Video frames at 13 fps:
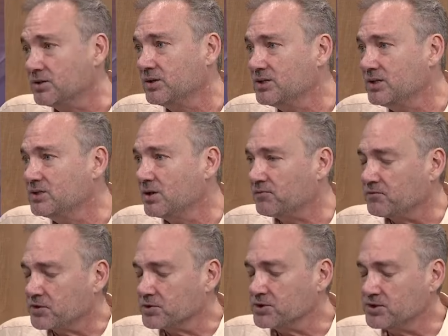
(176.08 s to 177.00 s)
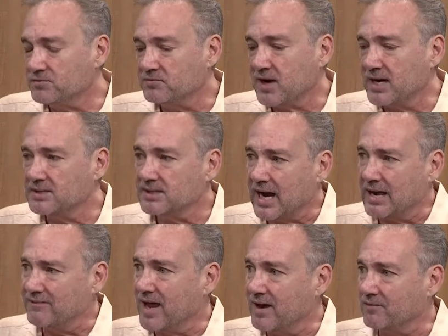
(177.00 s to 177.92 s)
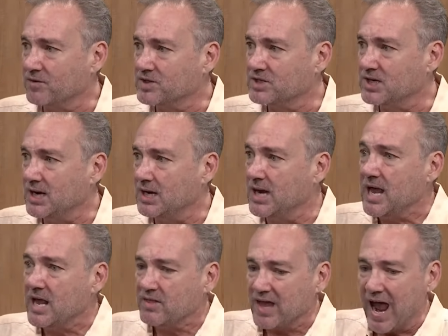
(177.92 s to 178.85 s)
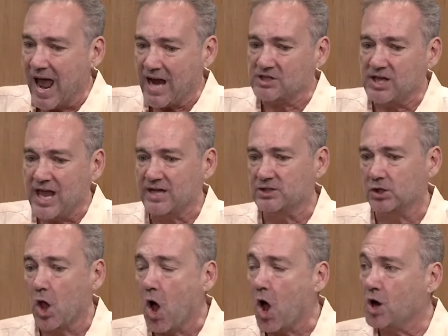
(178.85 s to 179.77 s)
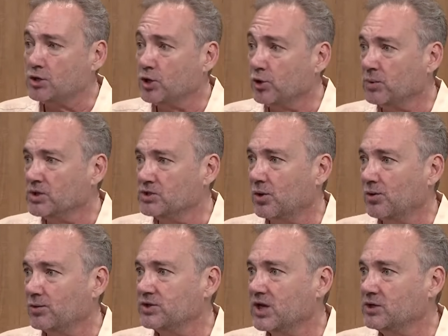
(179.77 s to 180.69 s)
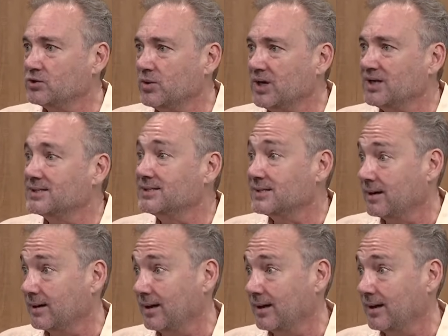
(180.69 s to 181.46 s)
This is the first device that I've ever seen that actually has long-term results in treating cellulite.